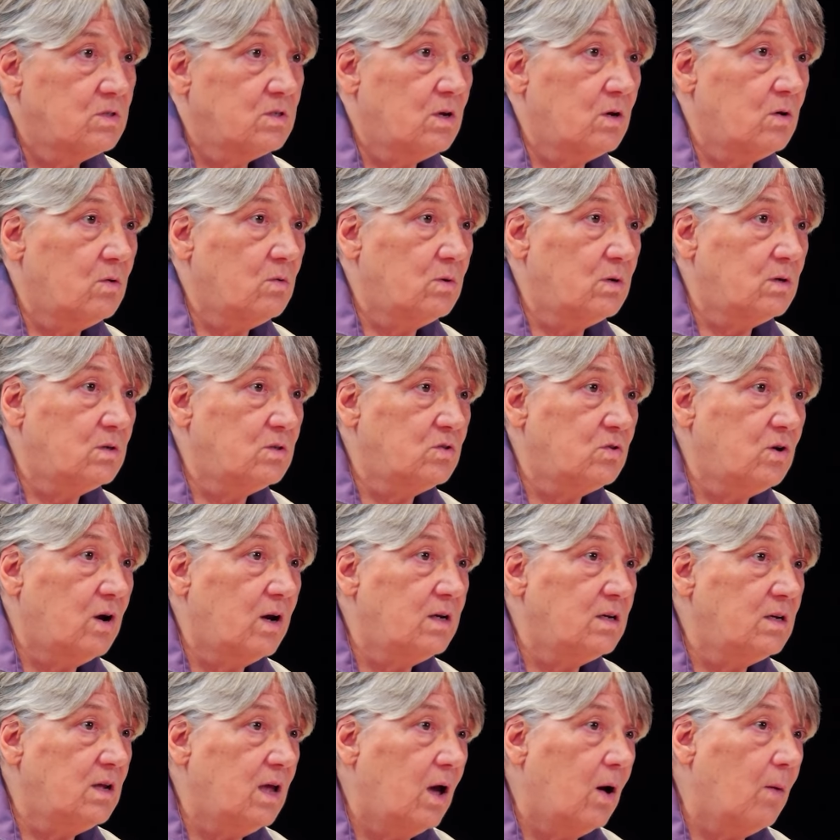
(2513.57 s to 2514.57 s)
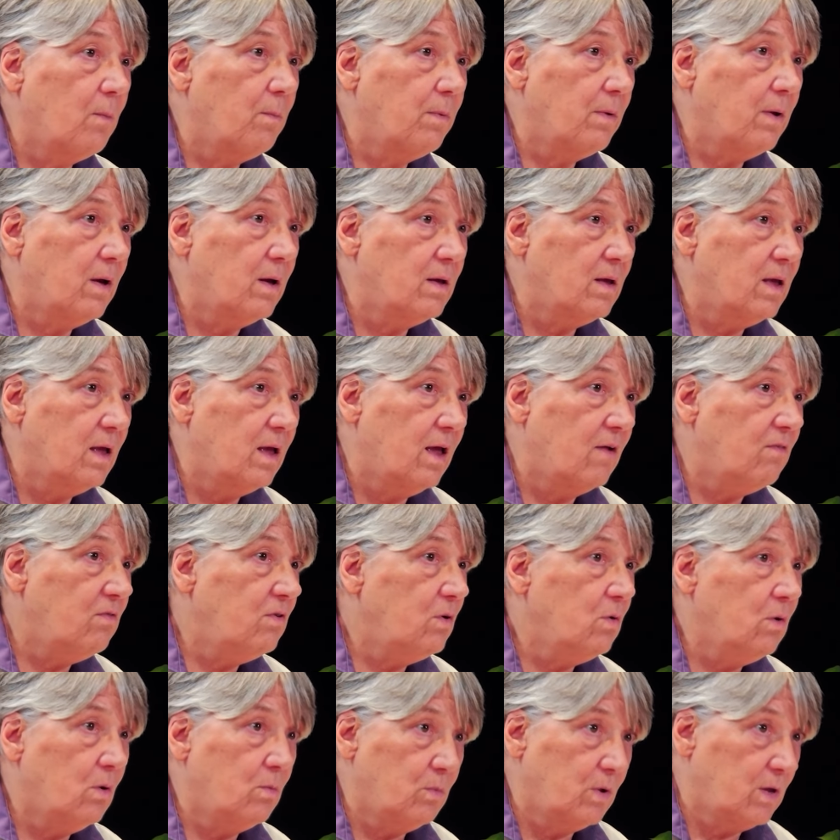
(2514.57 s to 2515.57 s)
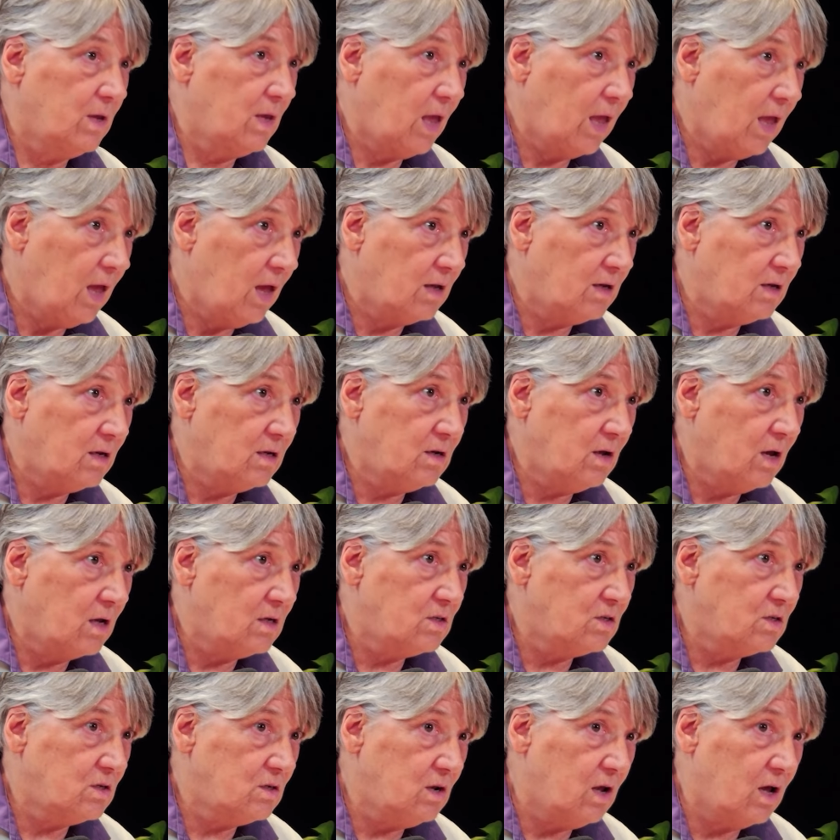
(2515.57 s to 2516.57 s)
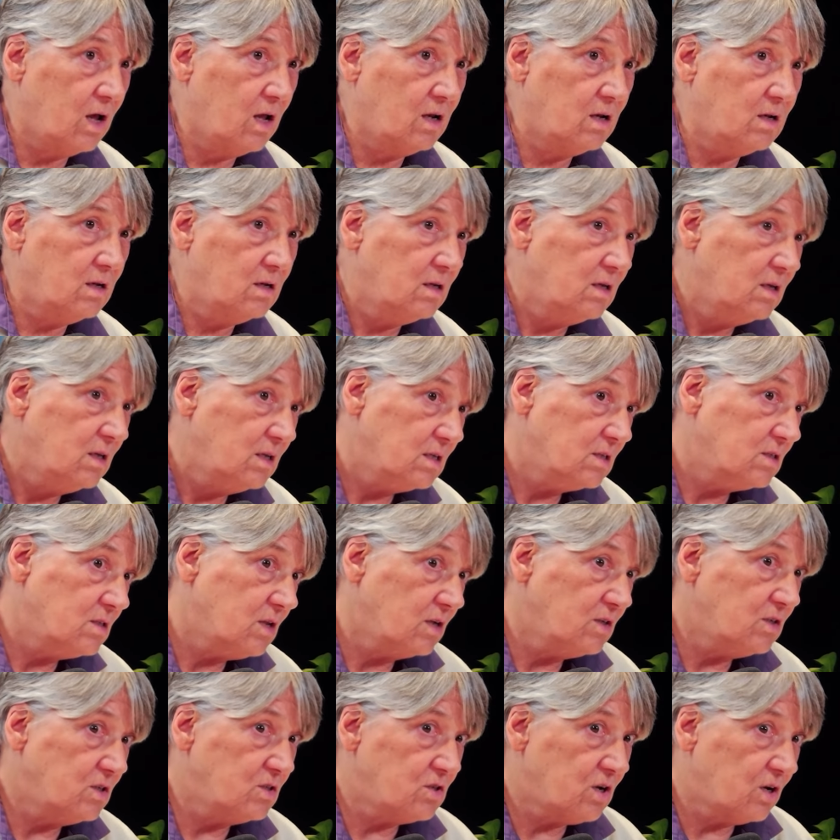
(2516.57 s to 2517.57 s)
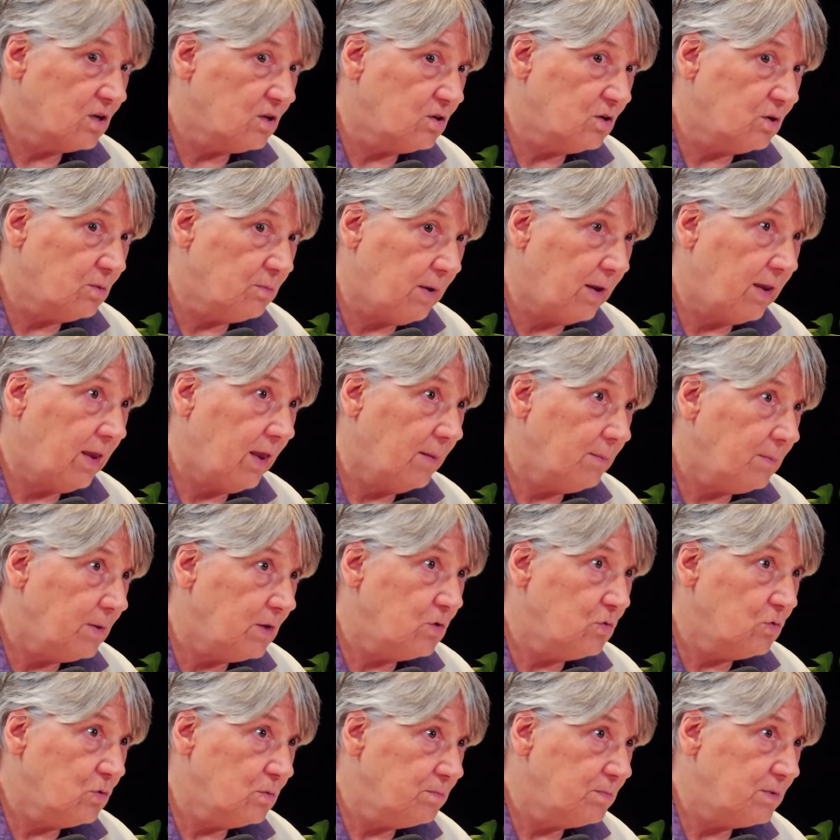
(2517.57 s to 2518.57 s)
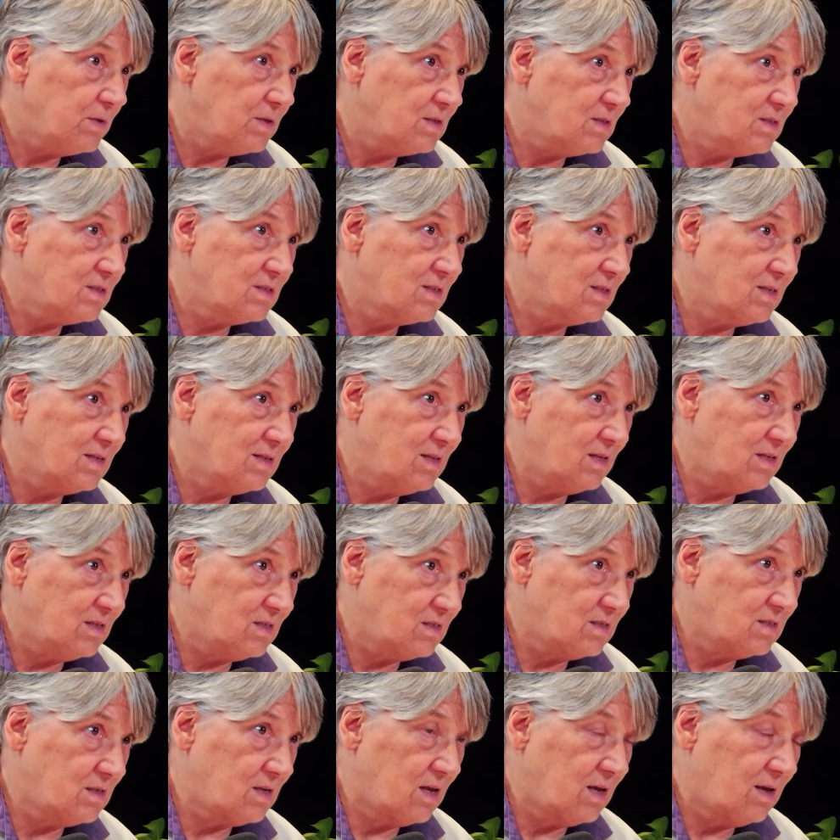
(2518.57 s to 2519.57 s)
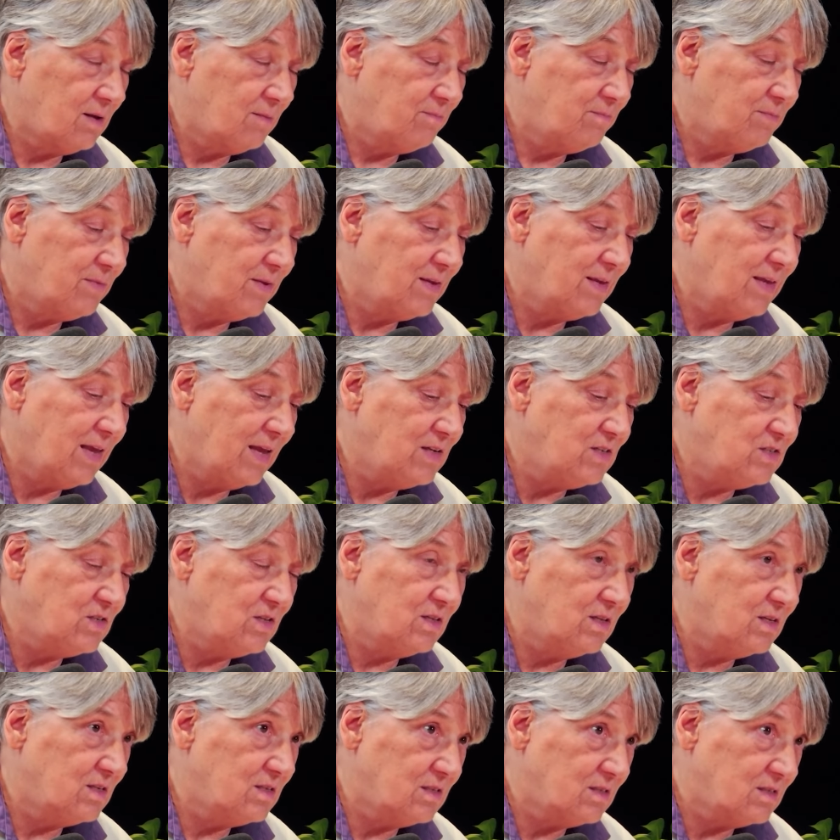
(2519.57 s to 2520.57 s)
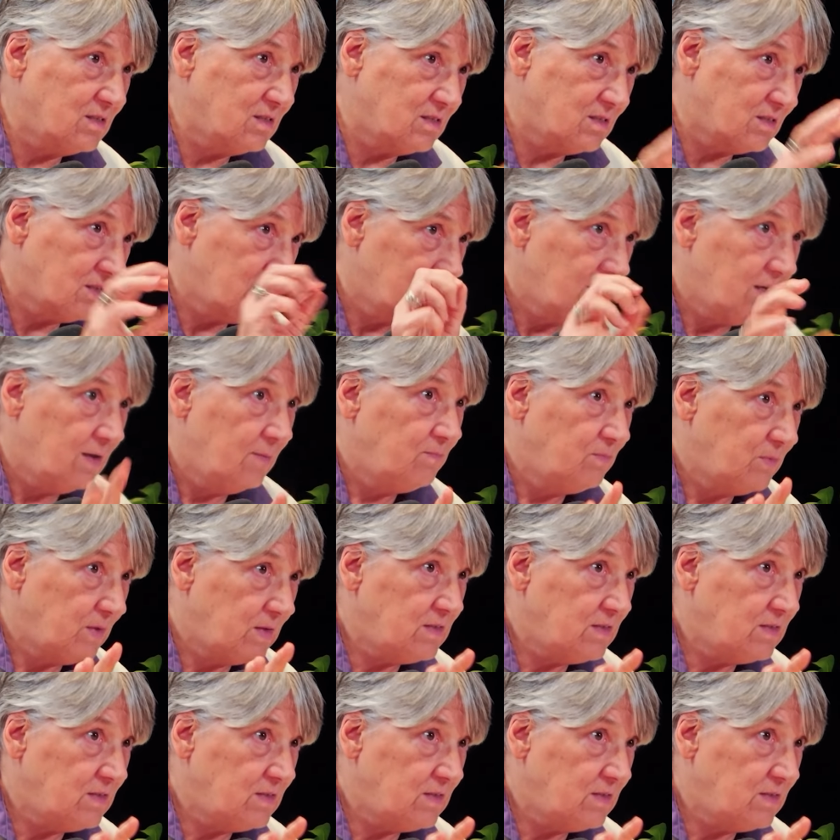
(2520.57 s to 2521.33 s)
So we're trying to help everyone we can, and it's not just our little Miami group that's engaged in this. It's